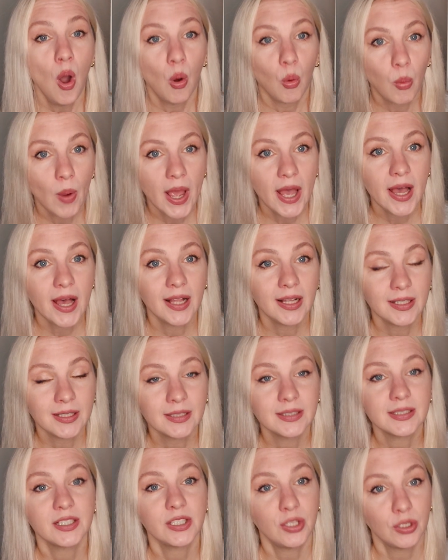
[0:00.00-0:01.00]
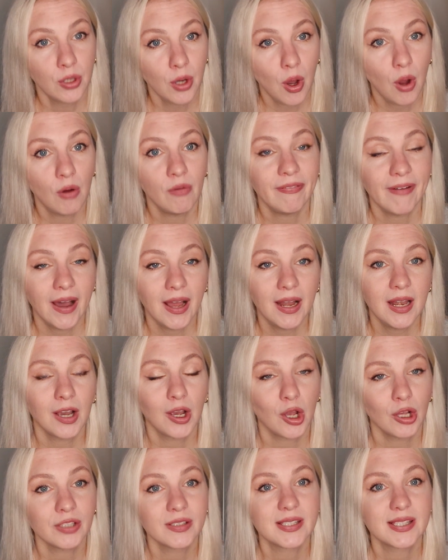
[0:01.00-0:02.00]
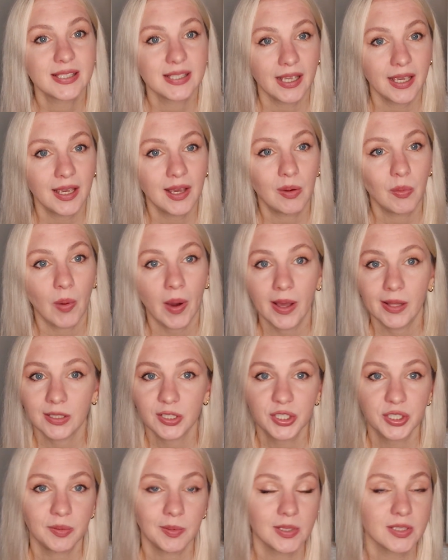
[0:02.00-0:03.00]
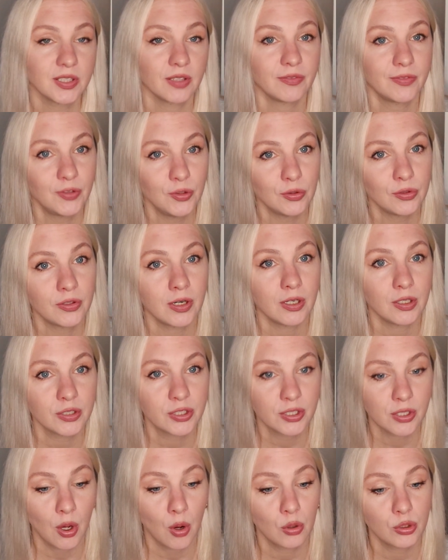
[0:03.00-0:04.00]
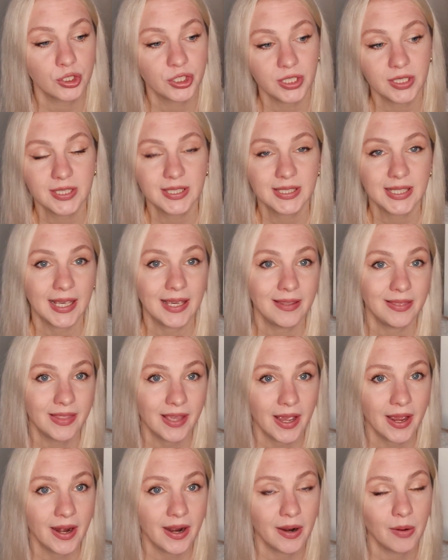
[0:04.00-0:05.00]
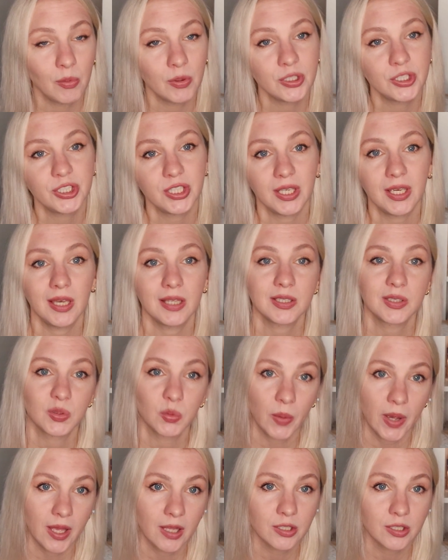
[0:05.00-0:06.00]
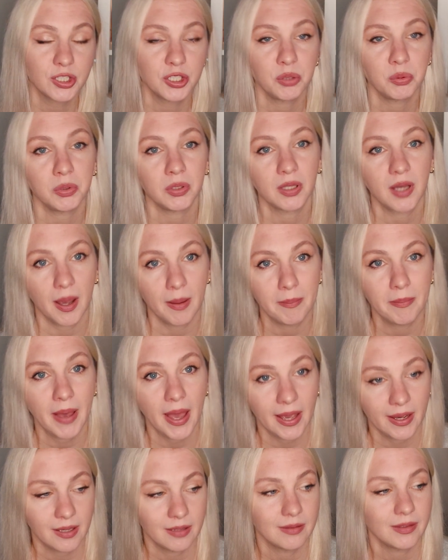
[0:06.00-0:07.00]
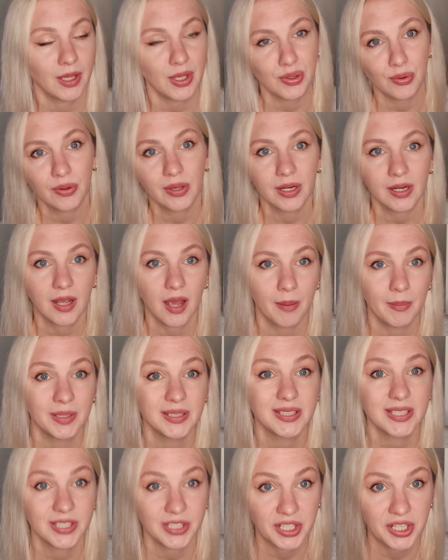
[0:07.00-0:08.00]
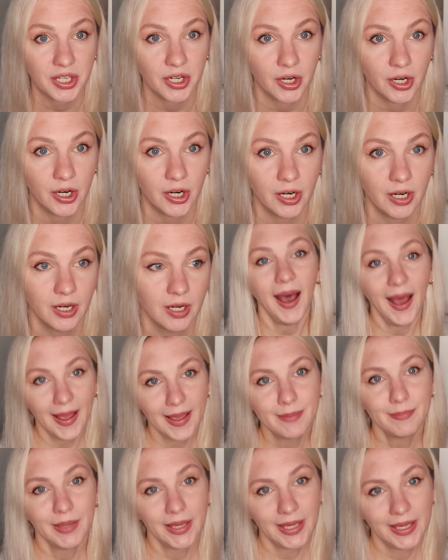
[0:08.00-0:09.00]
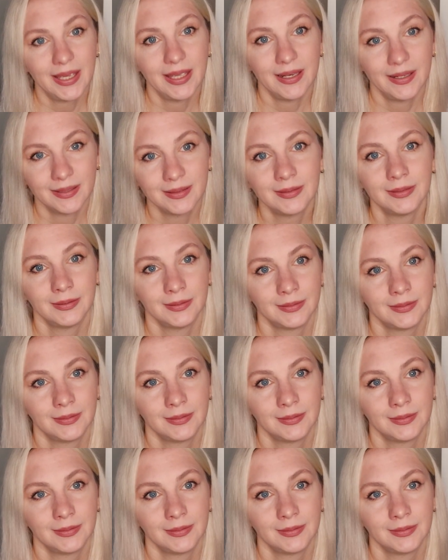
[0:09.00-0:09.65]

well, you know, Valya got sick while she was on funeral, so she stayed there, and when she gets well, she will come back and then you can come and see her. I mean,